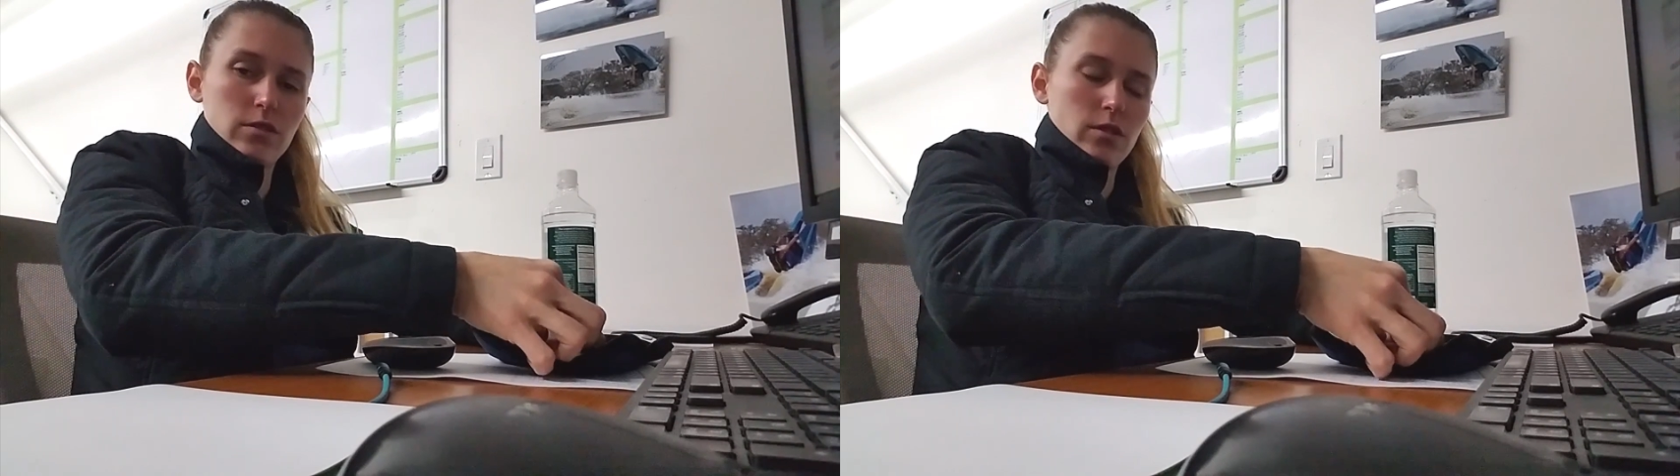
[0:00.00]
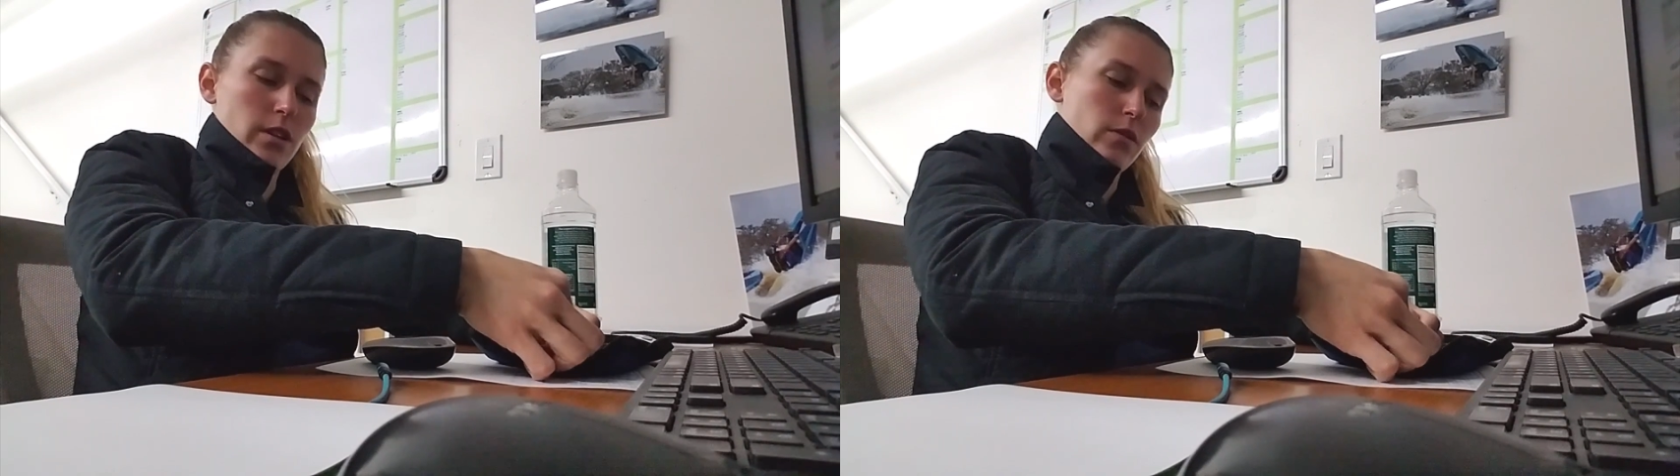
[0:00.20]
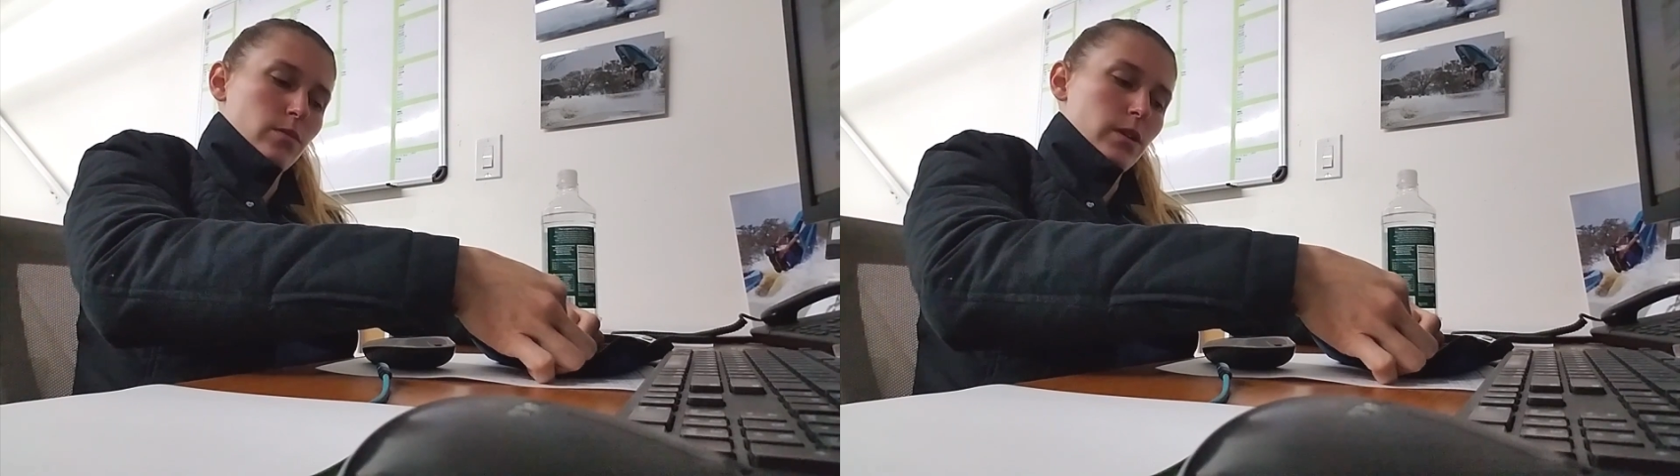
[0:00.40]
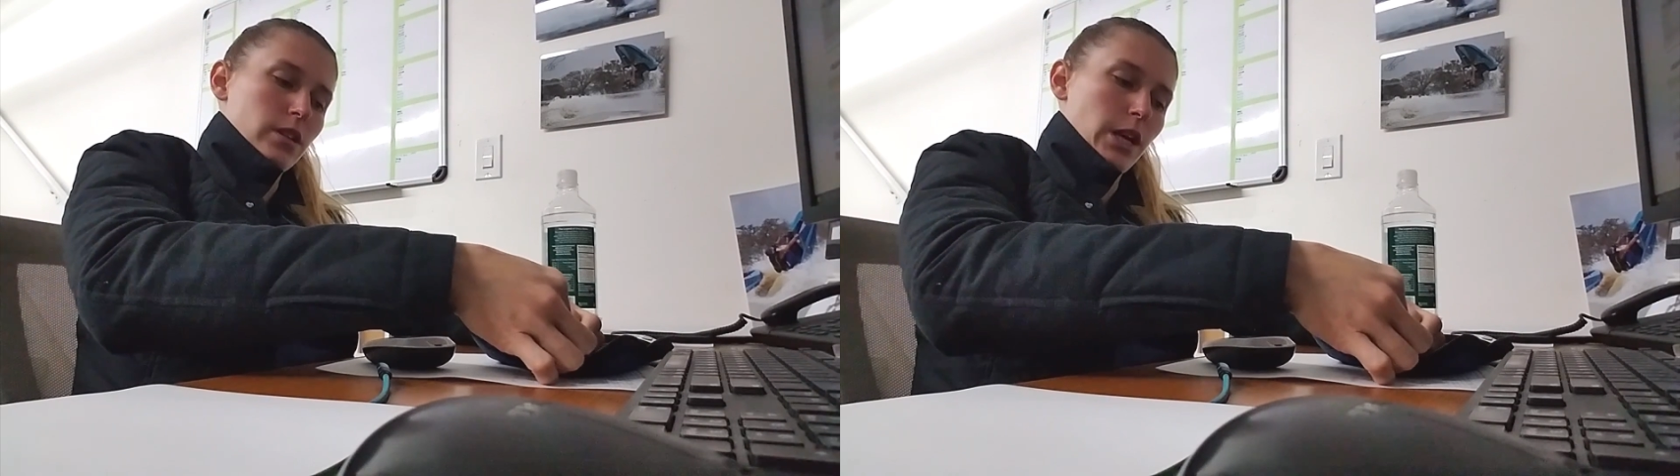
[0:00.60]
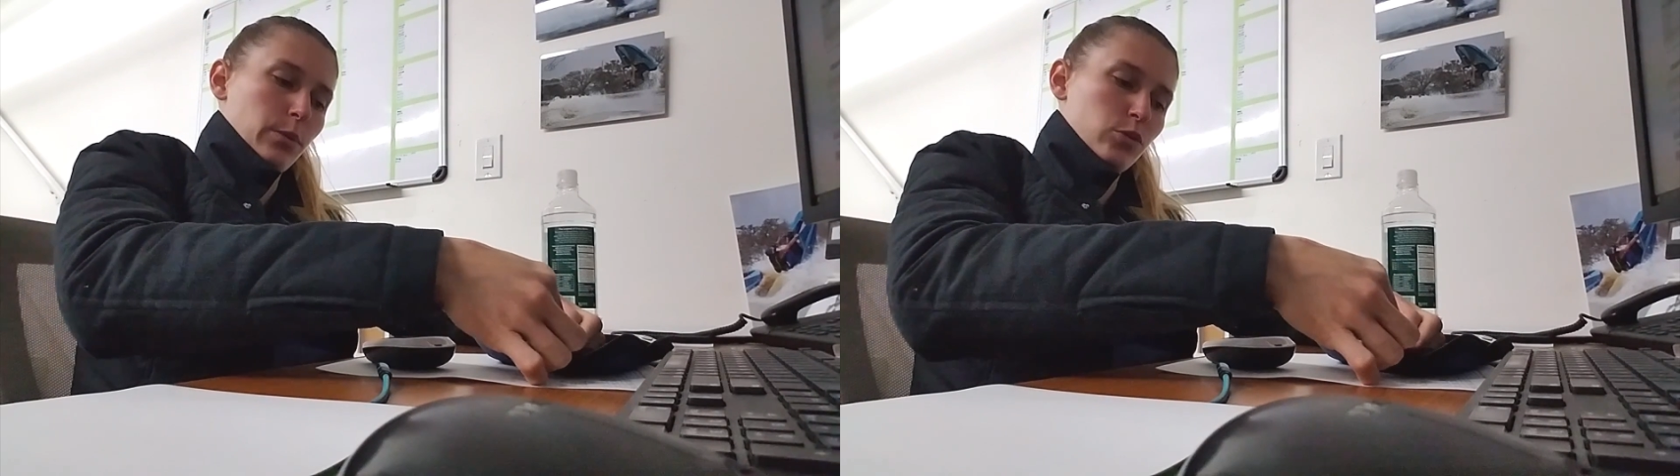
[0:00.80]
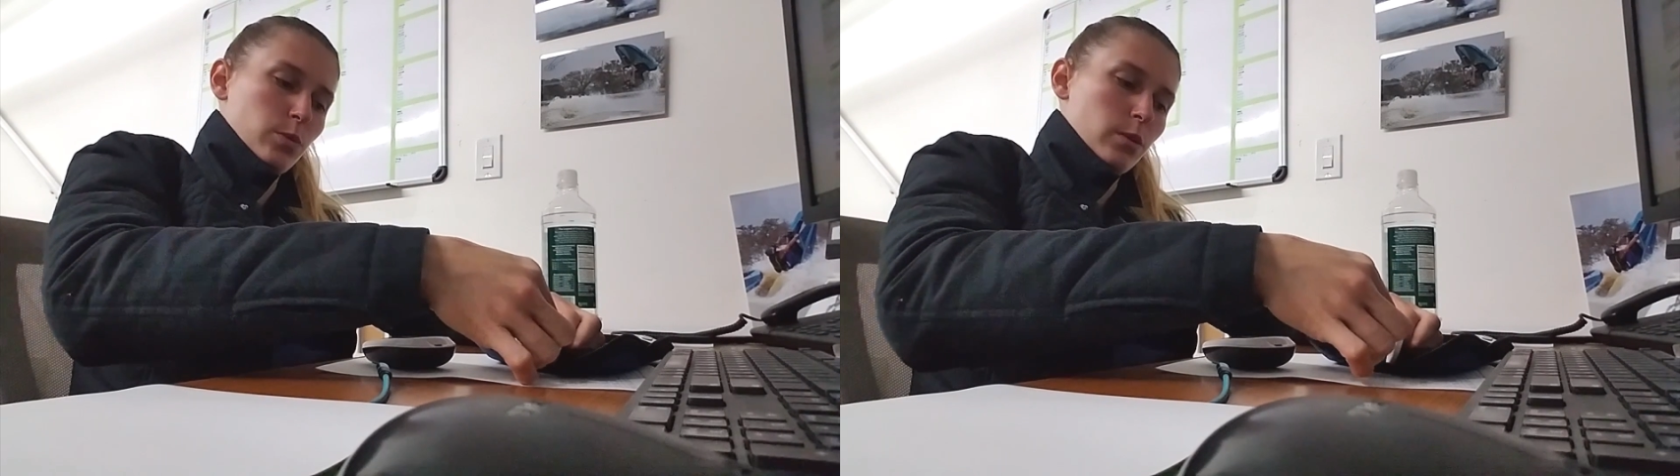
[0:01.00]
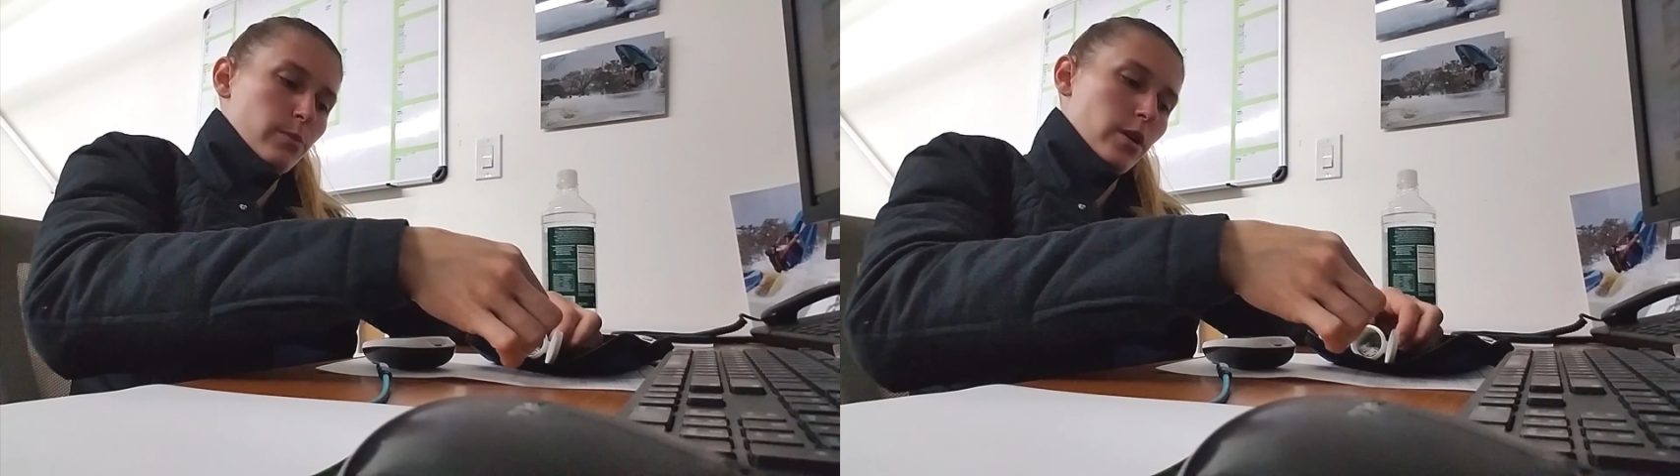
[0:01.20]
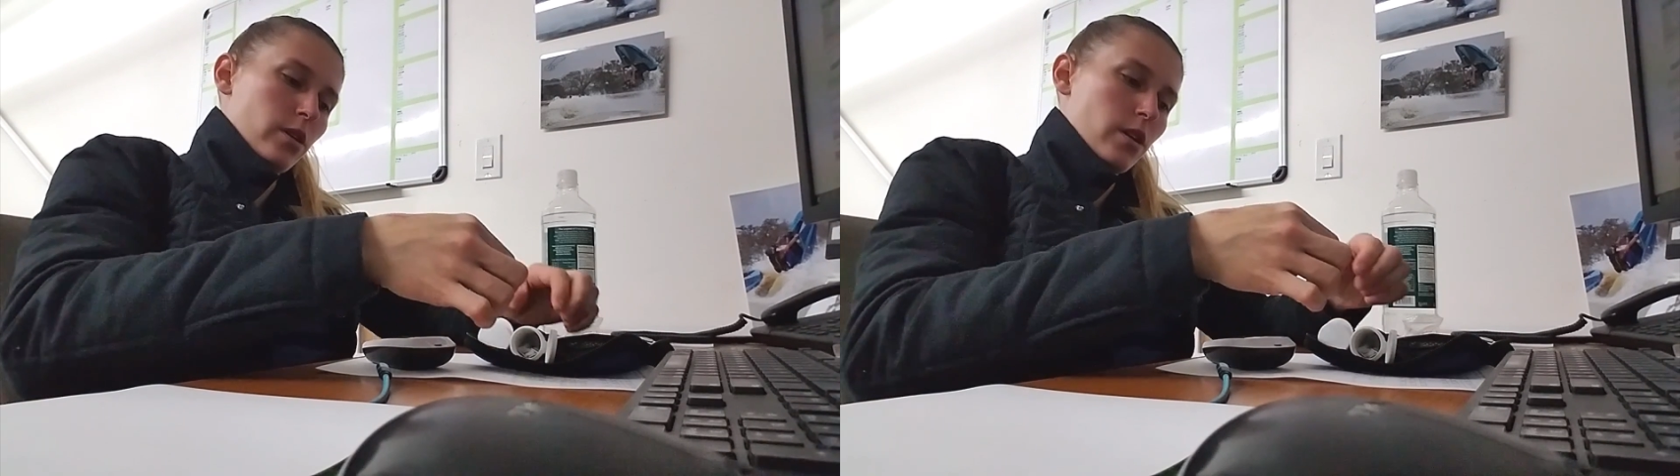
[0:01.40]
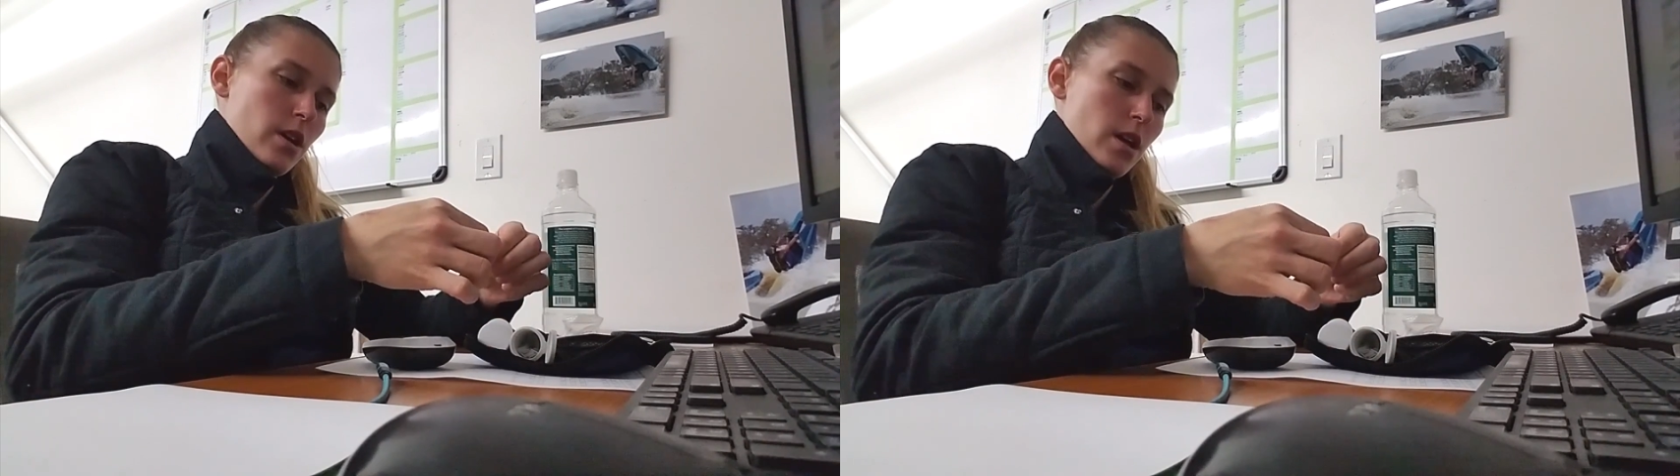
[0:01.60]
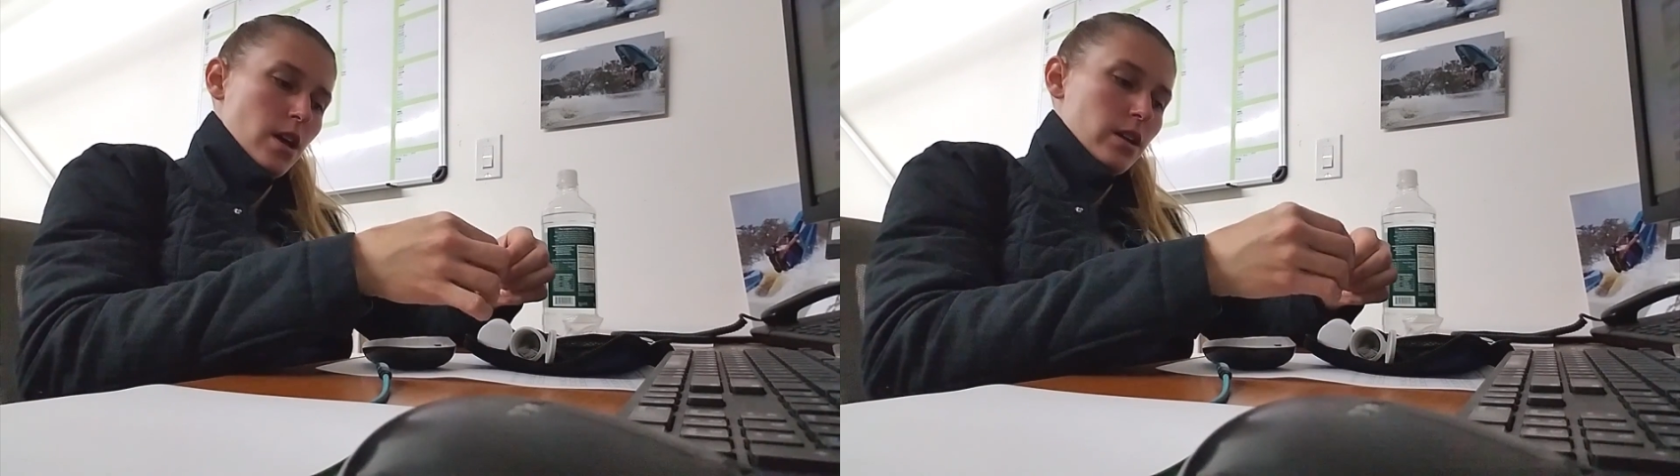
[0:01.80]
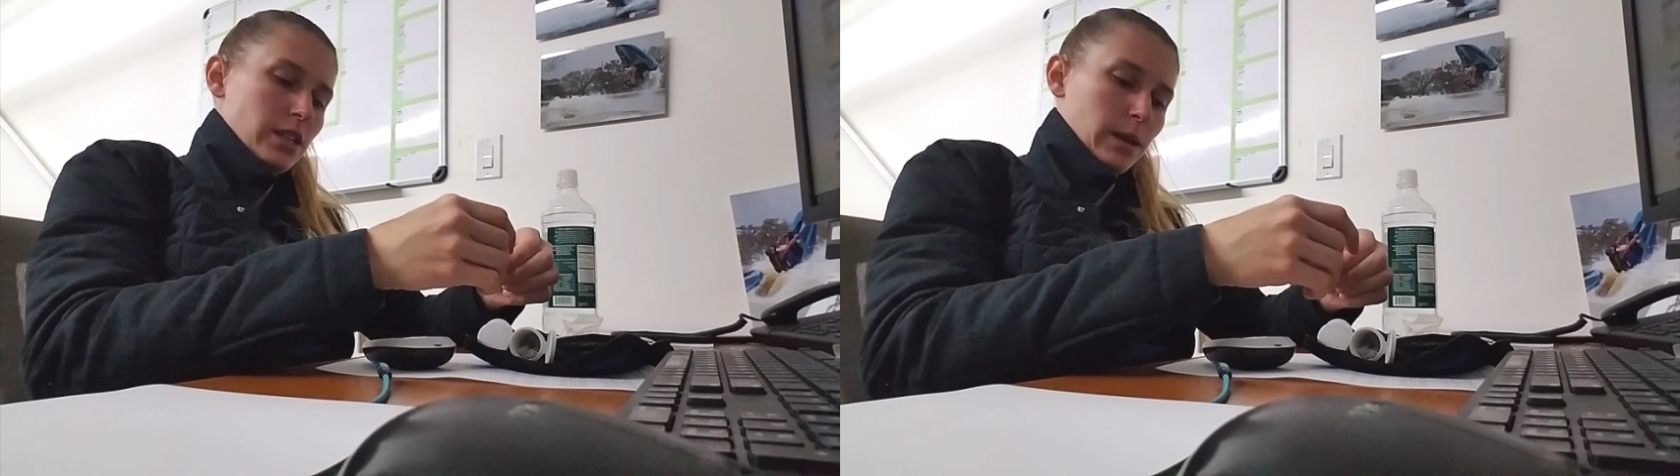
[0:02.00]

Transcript: So that would be a tablespoon of butter, a